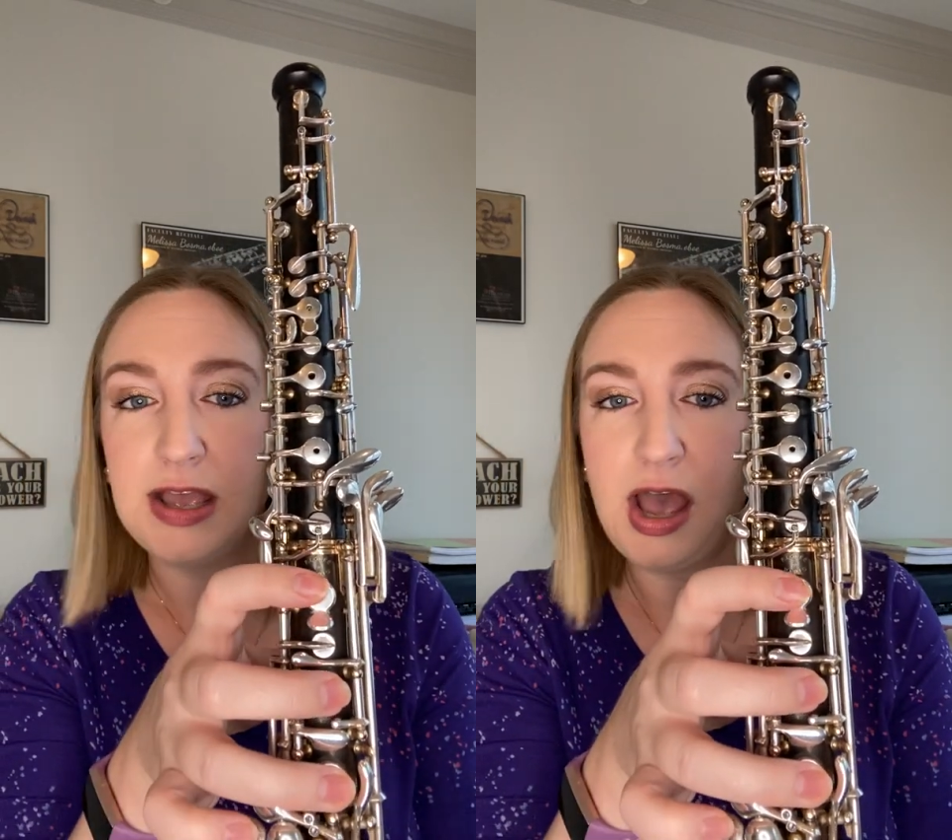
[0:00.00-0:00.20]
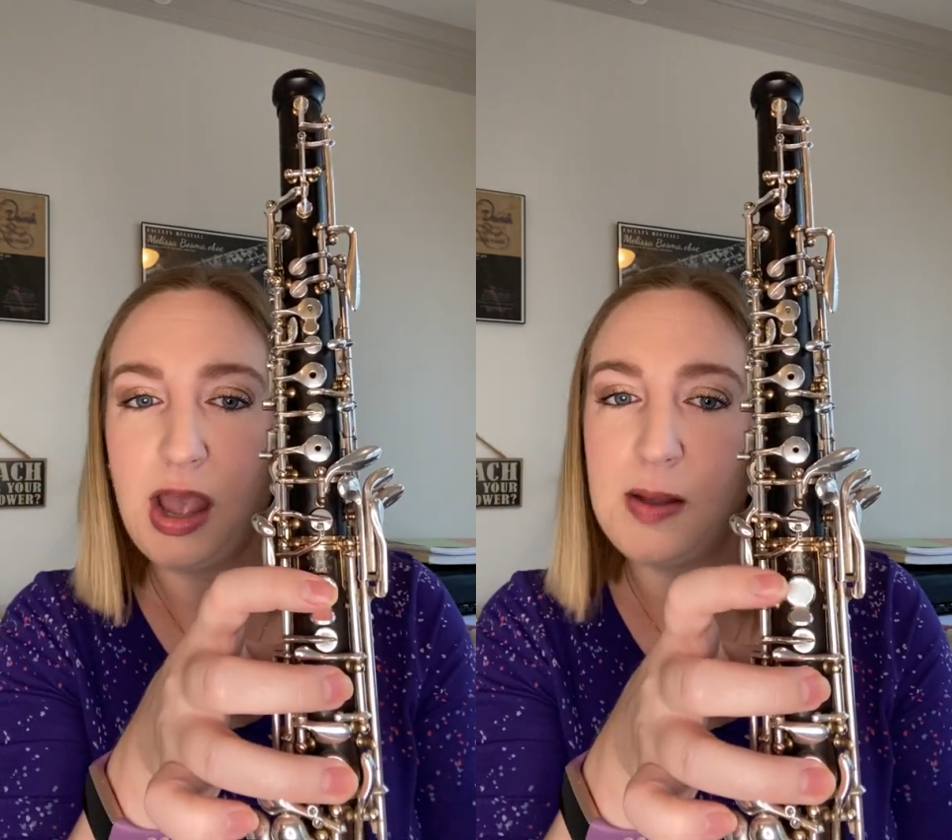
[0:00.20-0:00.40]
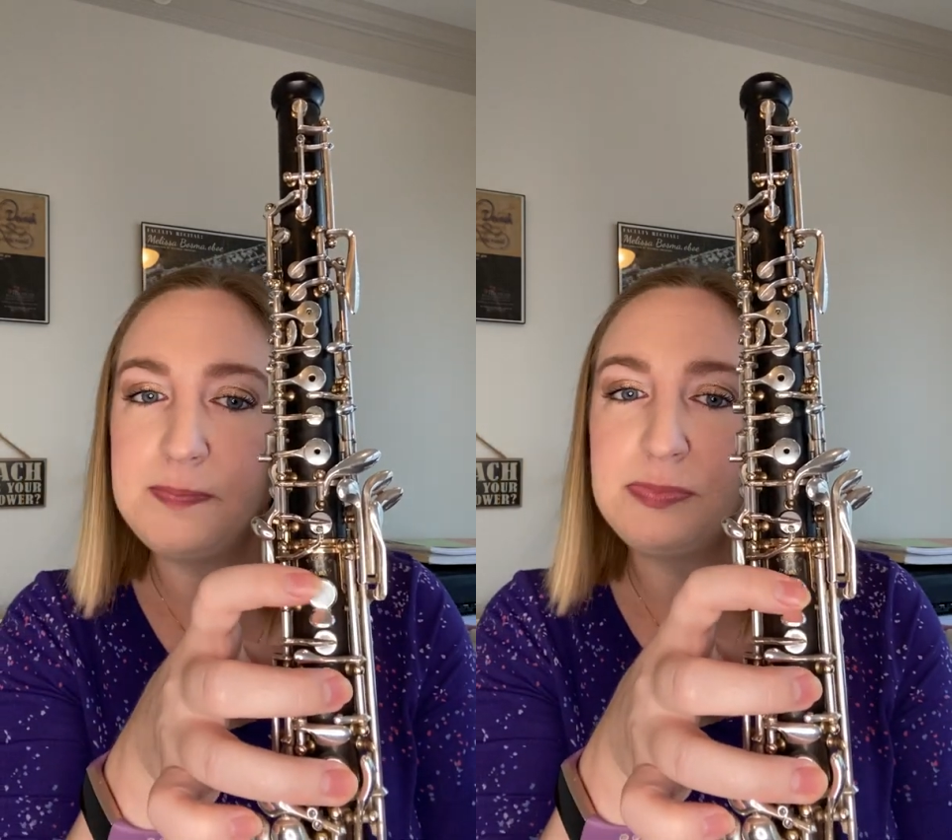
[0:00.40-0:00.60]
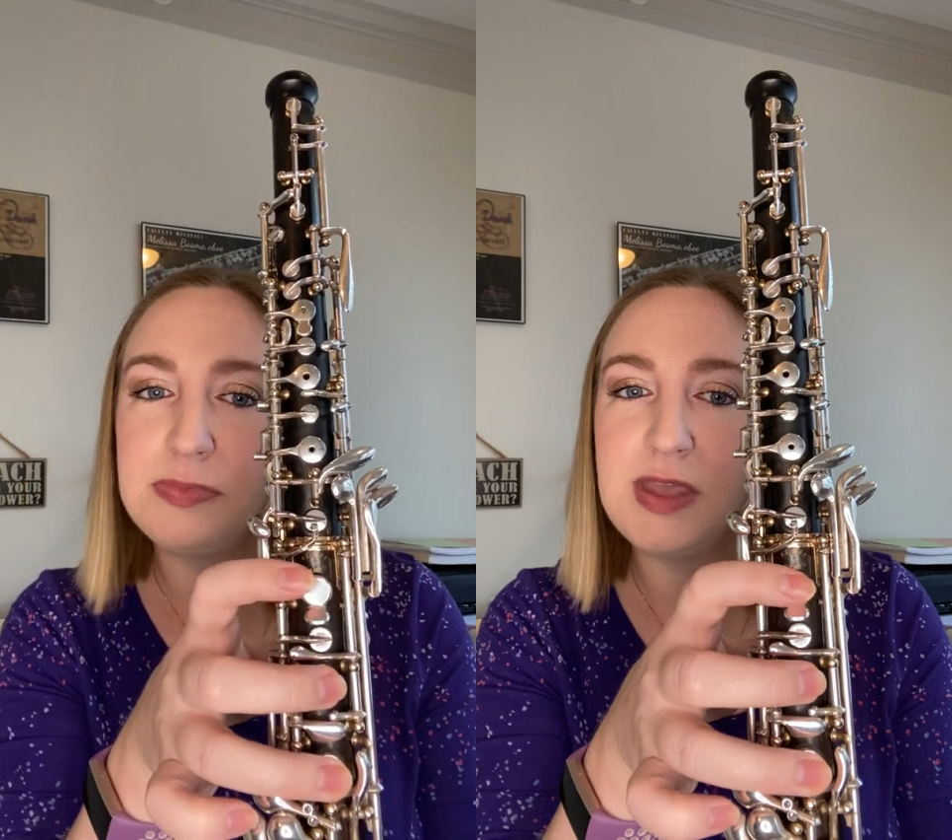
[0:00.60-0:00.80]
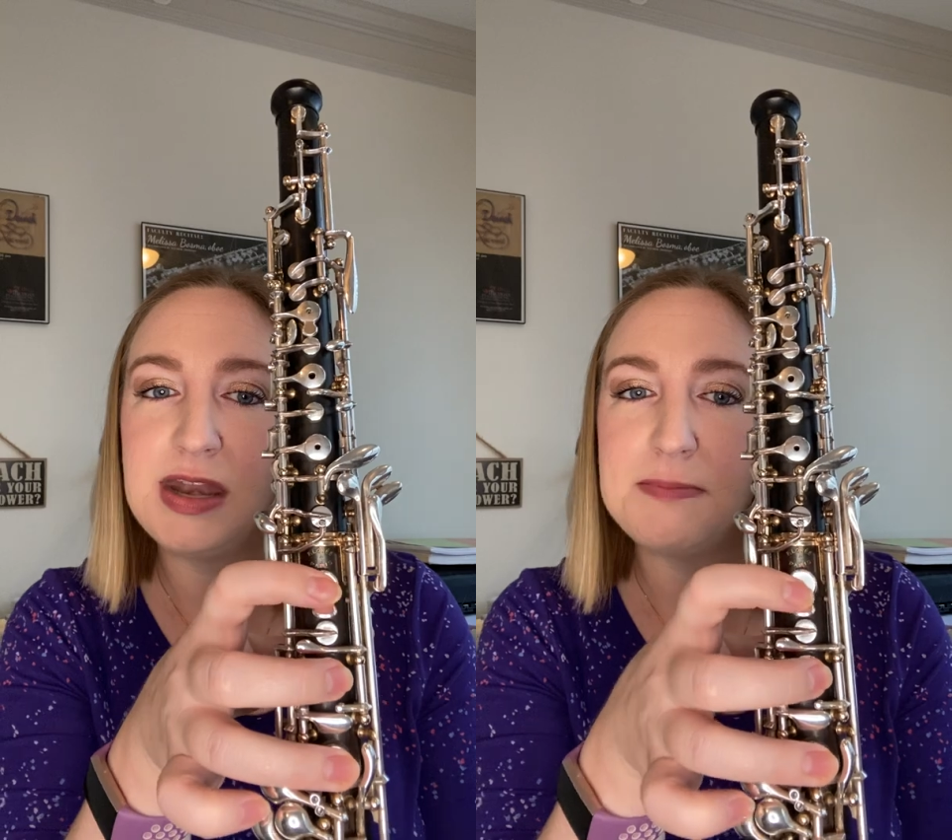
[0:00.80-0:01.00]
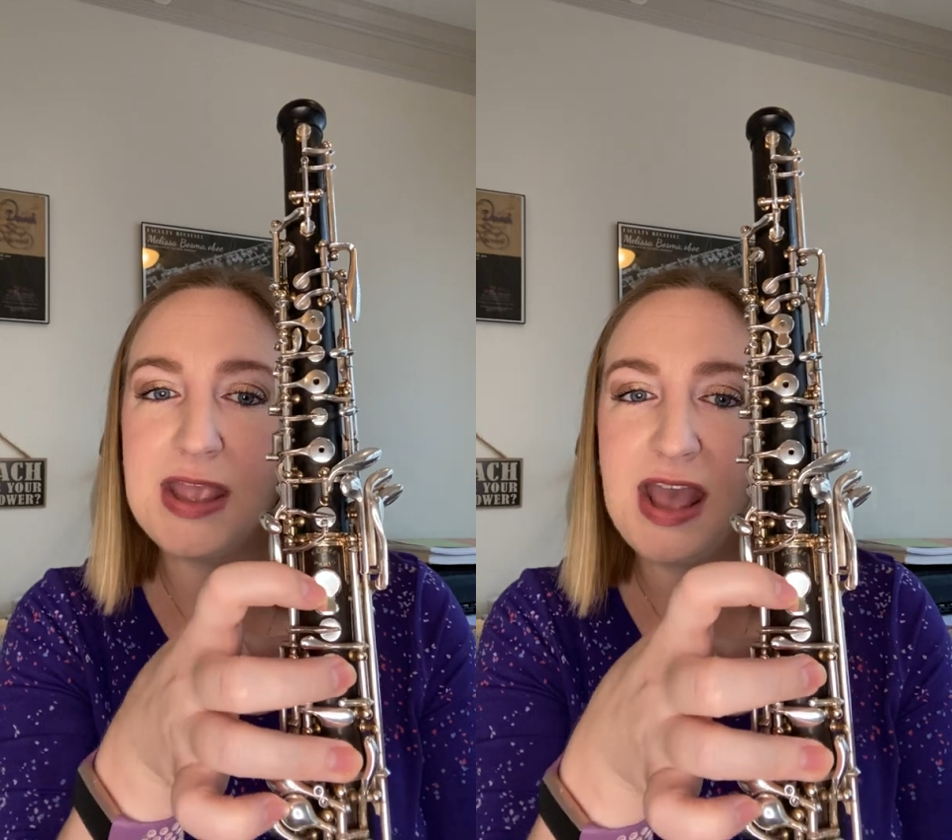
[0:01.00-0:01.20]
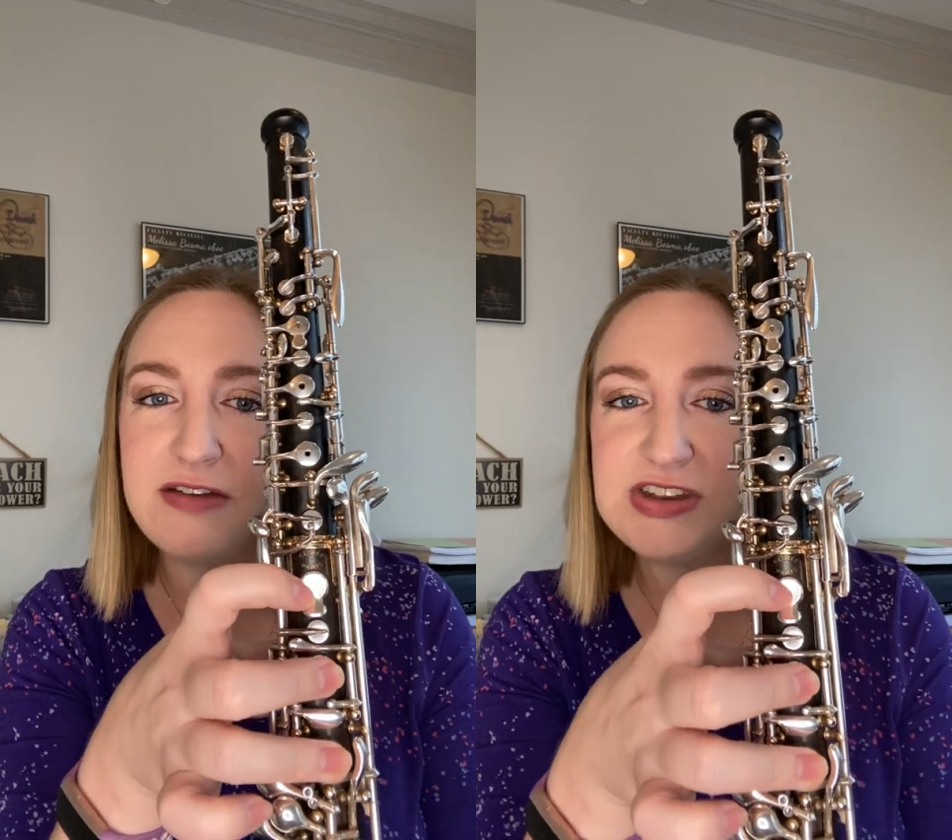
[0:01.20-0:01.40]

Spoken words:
and it may have